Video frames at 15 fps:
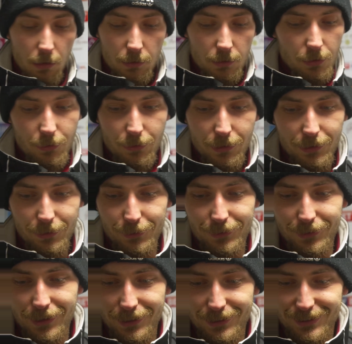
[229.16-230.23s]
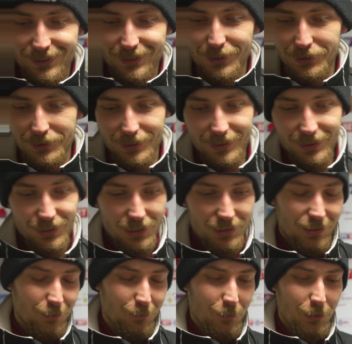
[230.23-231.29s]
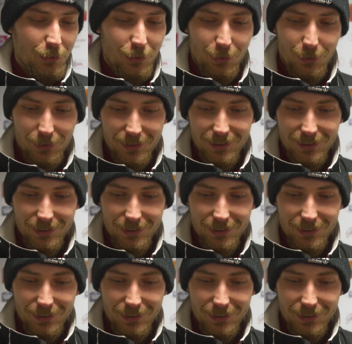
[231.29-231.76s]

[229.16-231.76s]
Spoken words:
No, I don't. That's not just of one goal.